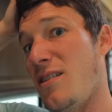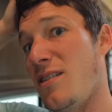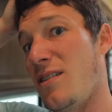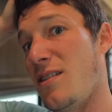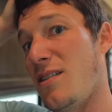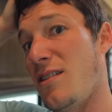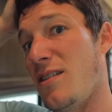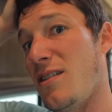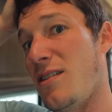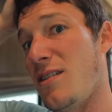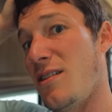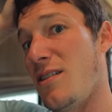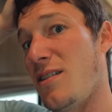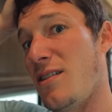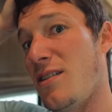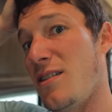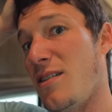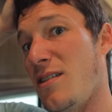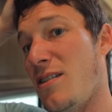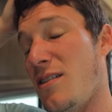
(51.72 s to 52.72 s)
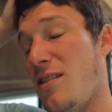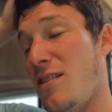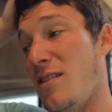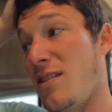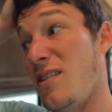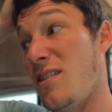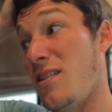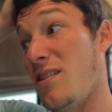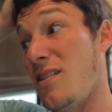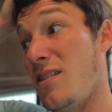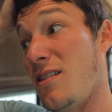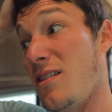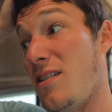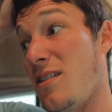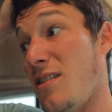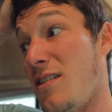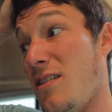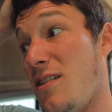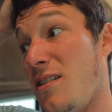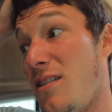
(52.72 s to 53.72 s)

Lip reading: [no speech]